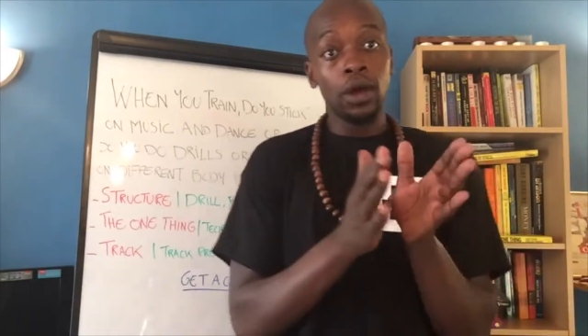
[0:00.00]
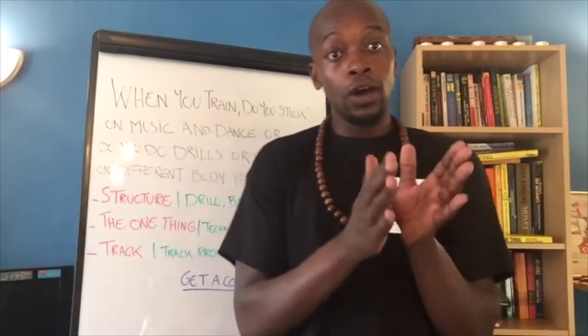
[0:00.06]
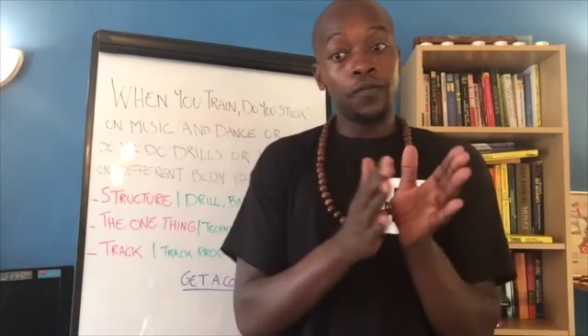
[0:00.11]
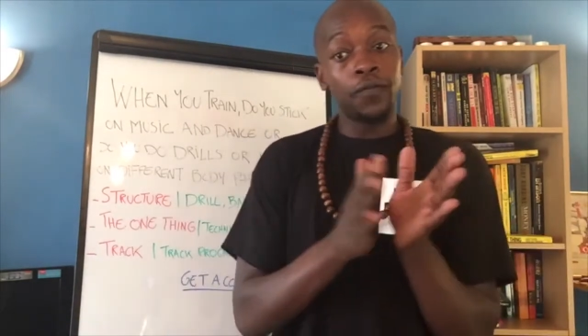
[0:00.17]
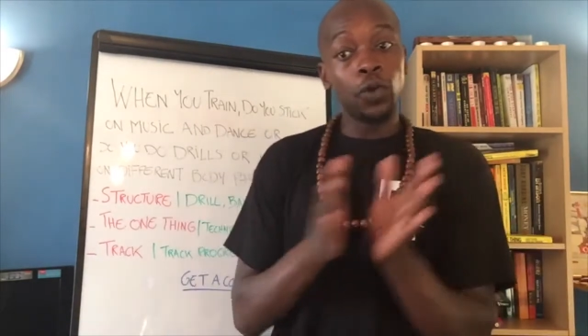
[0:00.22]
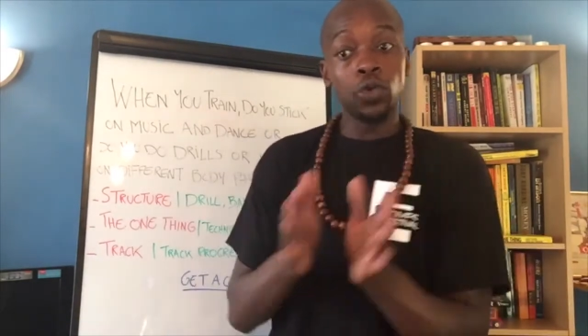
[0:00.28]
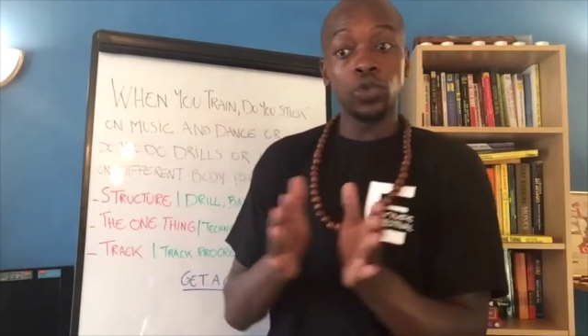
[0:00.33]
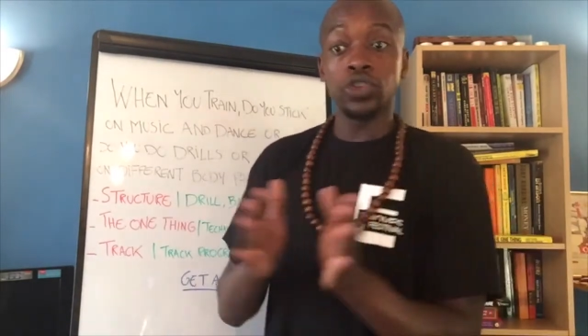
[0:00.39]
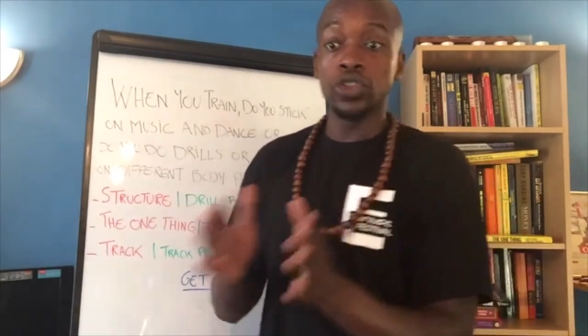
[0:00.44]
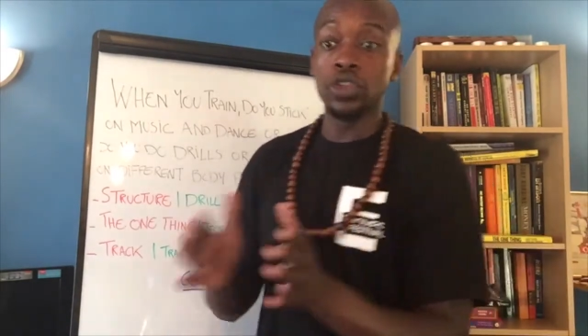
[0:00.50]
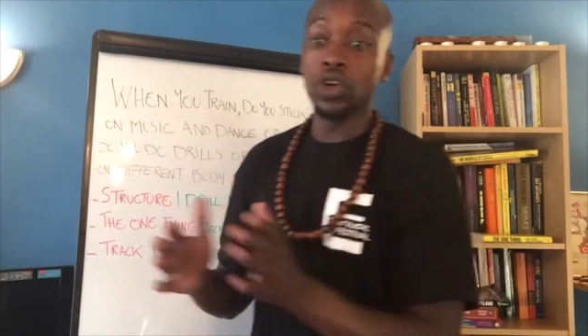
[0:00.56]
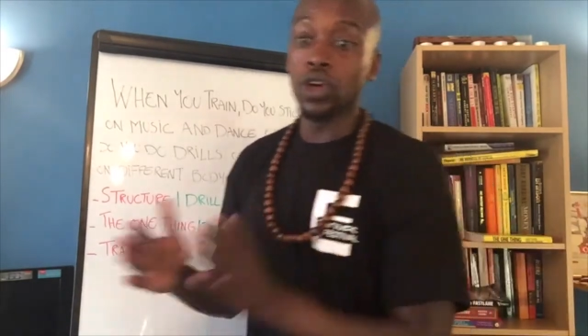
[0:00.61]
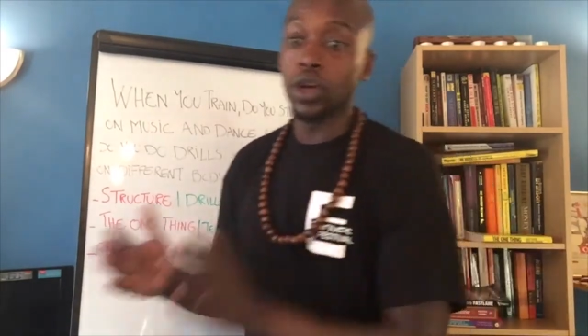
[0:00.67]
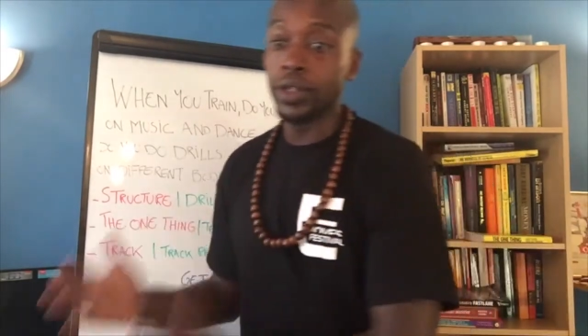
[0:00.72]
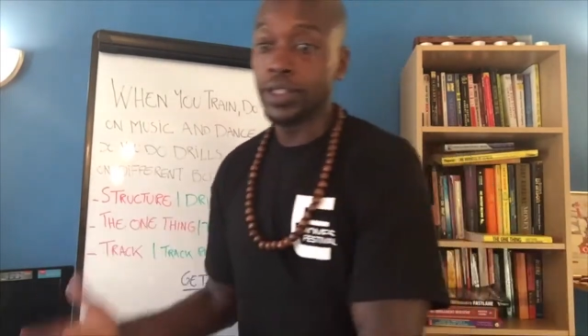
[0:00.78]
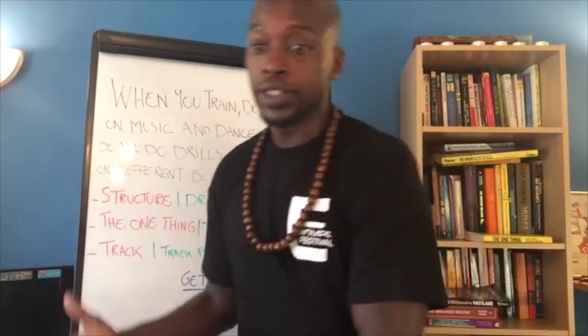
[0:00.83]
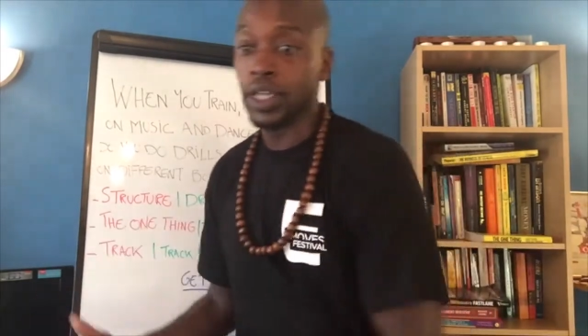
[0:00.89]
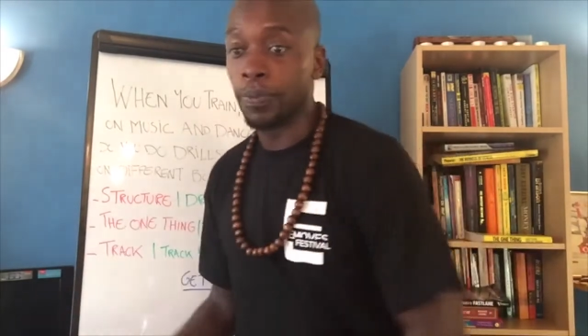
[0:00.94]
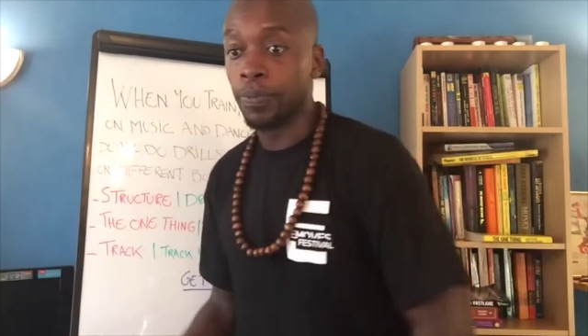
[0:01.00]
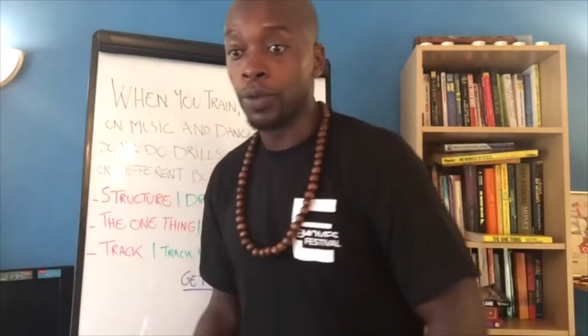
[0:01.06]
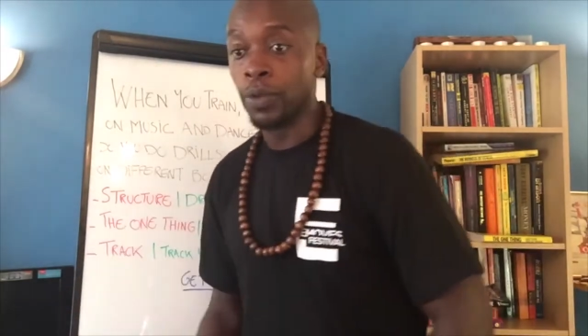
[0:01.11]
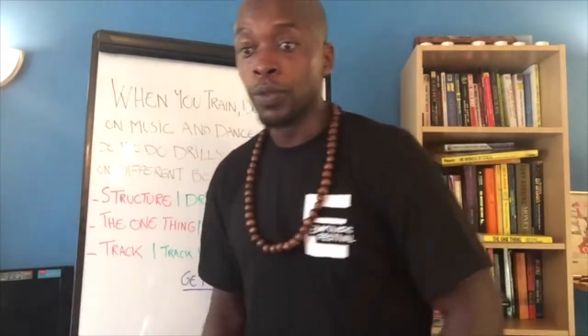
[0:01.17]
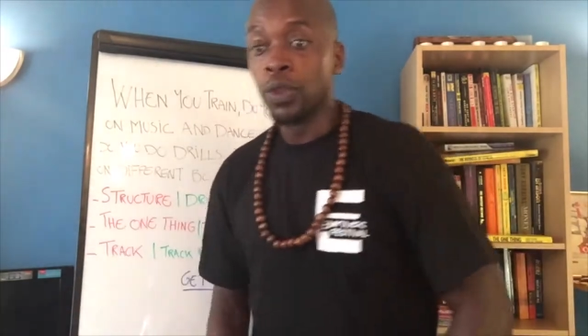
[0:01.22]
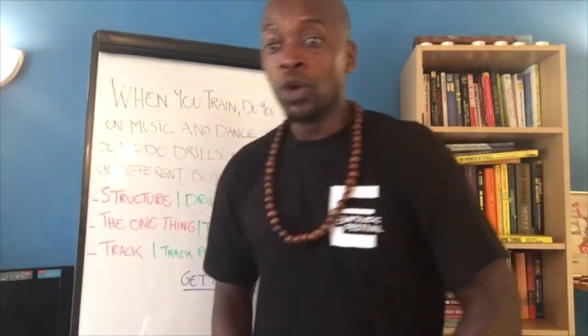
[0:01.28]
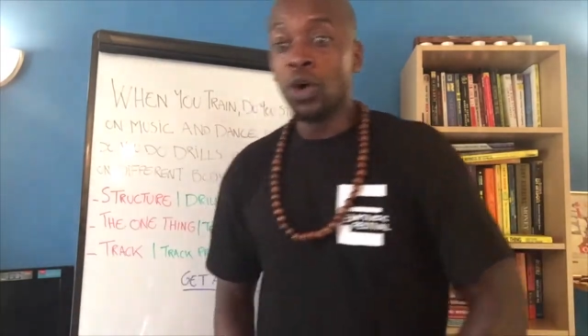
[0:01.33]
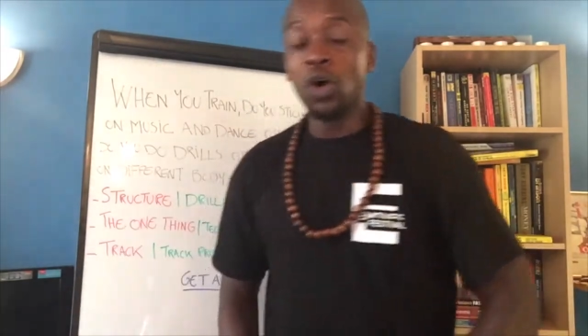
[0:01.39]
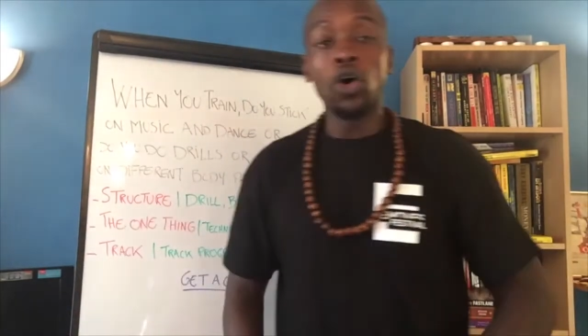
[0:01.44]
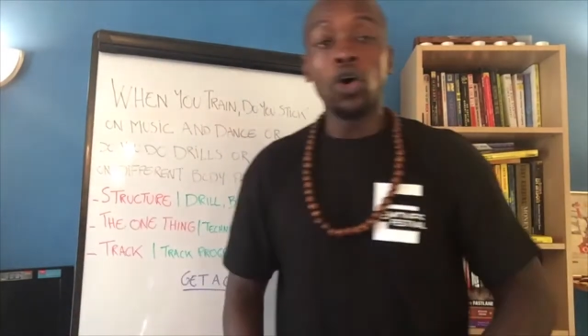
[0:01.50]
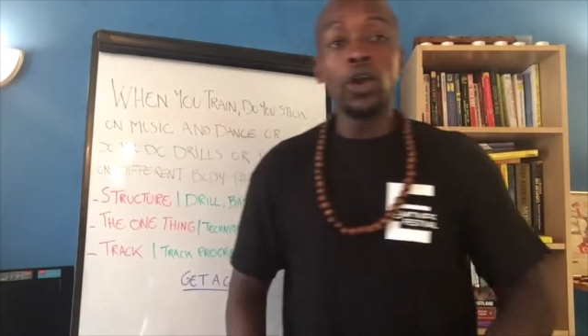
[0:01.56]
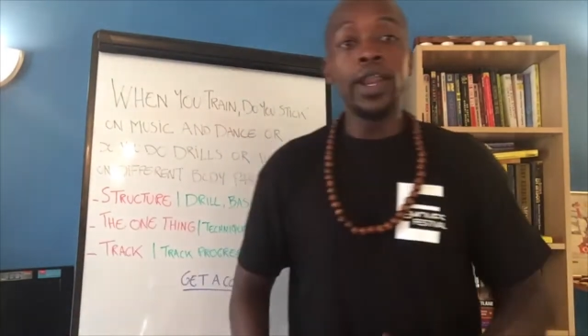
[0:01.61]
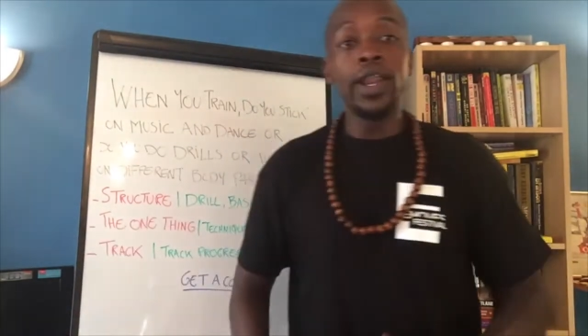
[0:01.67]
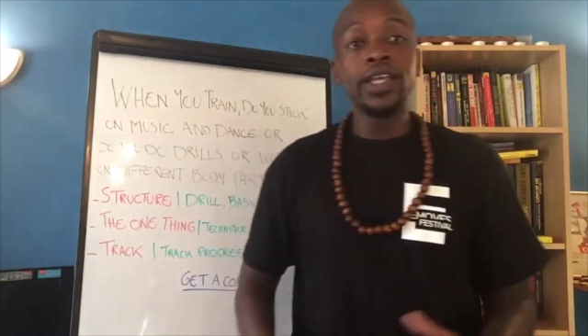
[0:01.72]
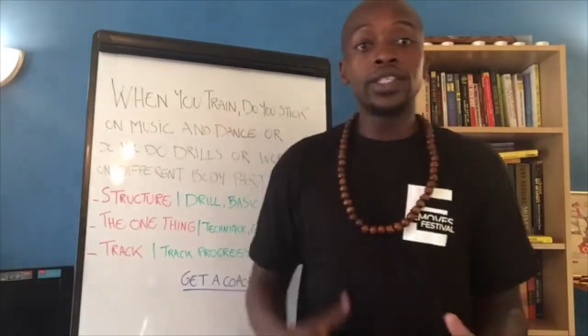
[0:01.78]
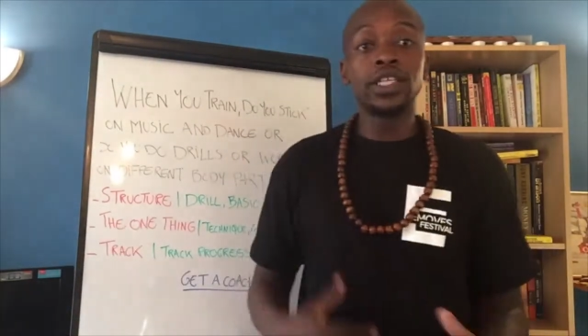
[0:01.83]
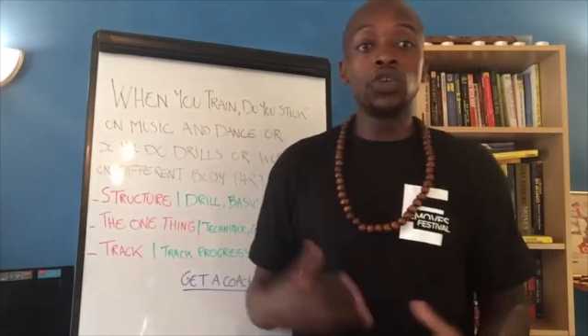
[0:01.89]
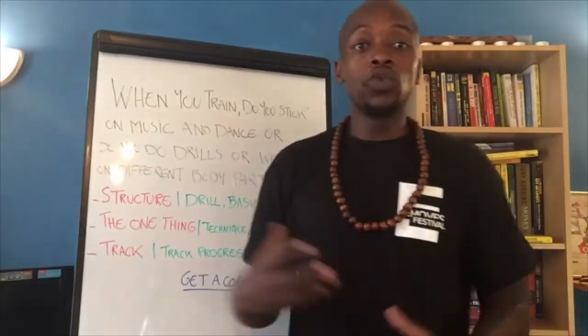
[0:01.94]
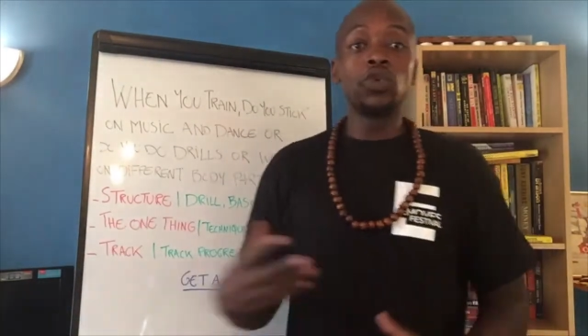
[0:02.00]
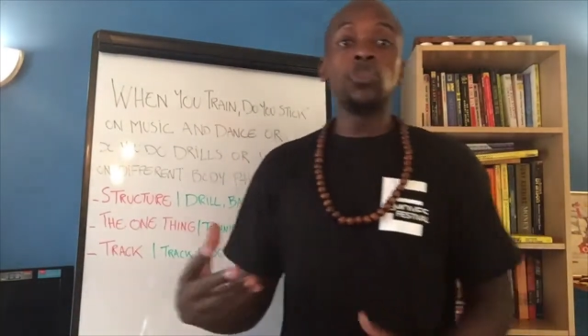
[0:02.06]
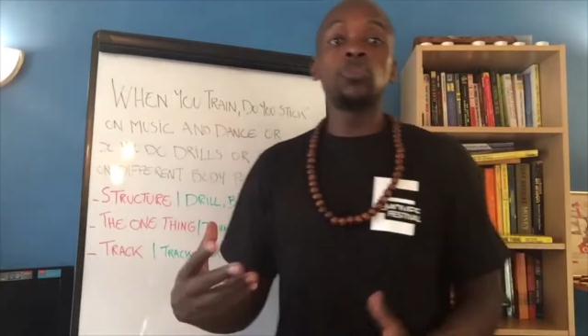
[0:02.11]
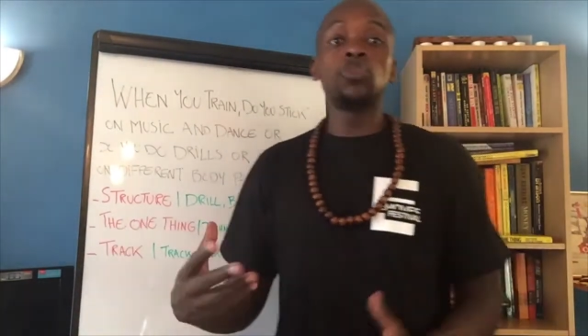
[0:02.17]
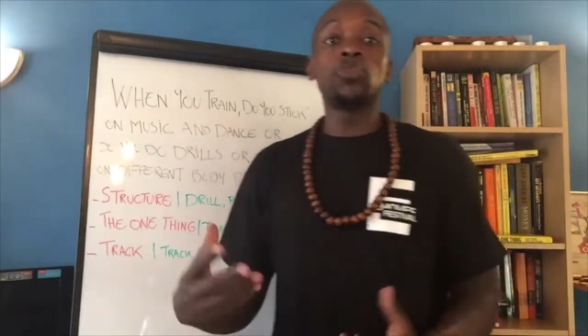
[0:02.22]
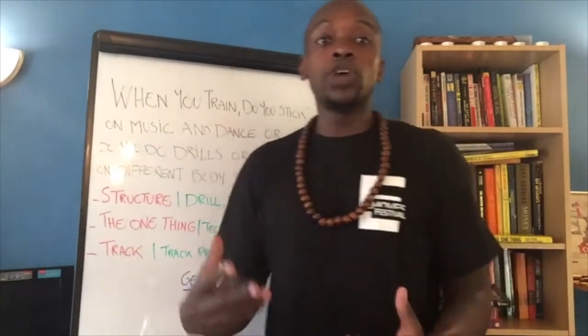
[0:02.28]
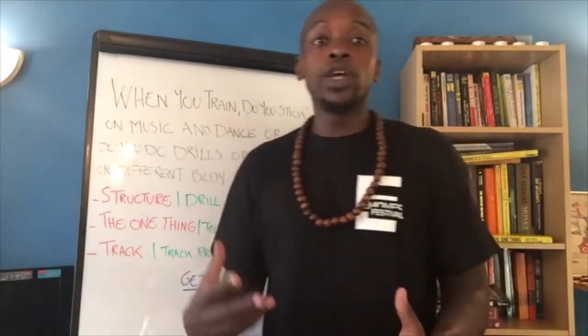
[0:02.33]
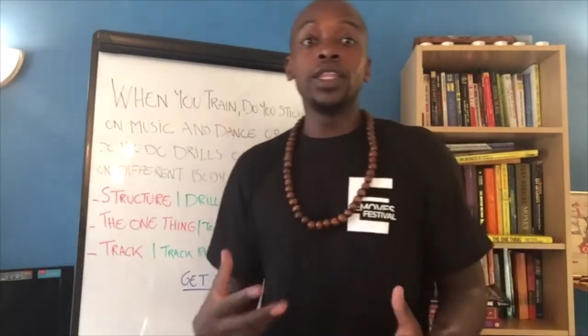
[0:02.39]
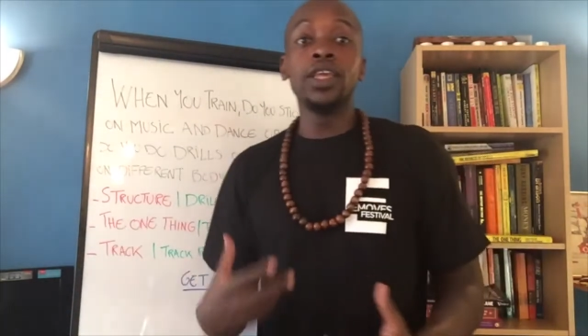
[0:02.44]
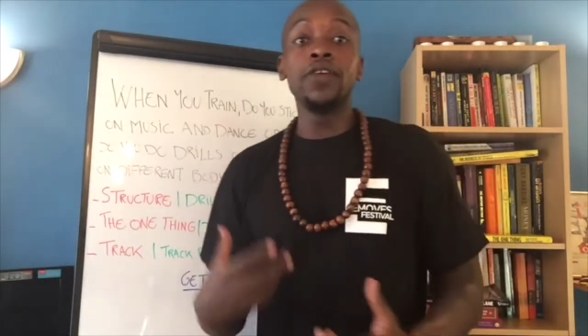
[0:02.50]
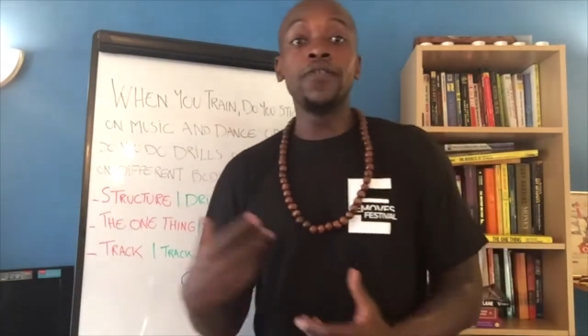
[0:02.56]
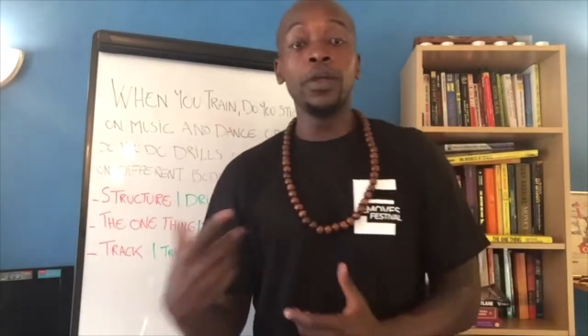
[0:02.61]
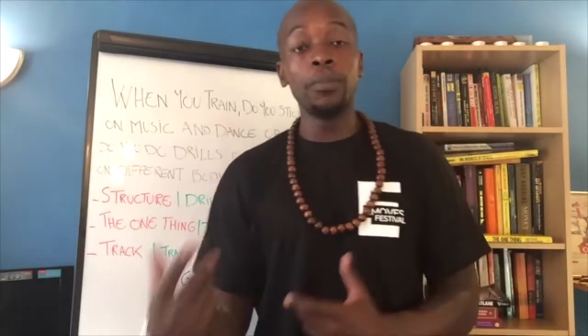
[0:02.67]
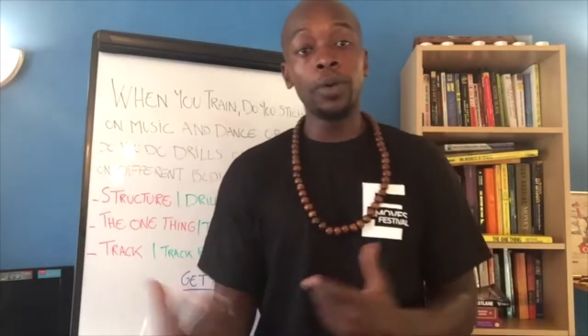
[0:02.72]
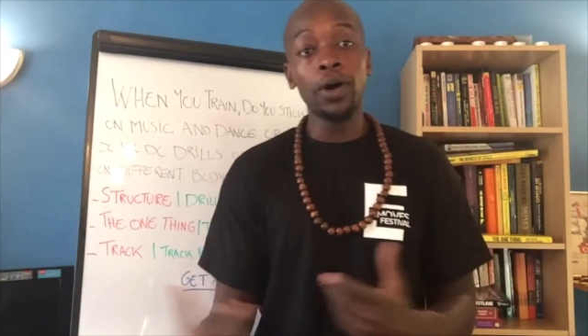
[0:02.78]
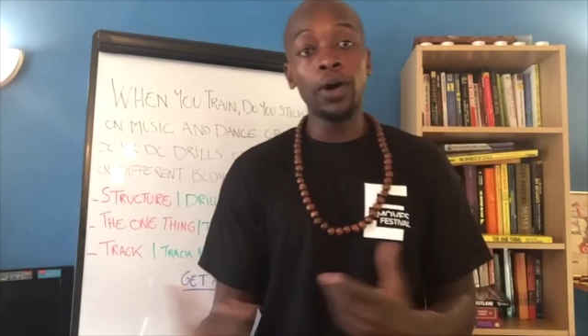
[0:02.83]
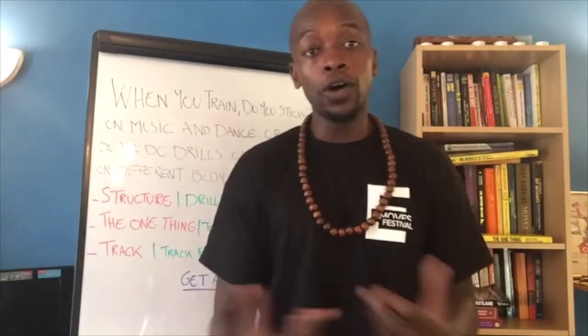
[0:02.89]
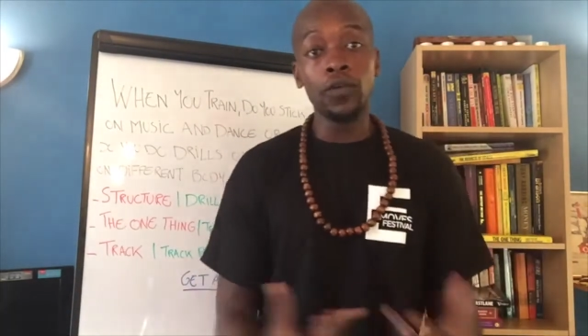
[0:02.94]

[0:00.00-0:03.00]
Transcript: Focus on the concept. Or let's say you want to train different part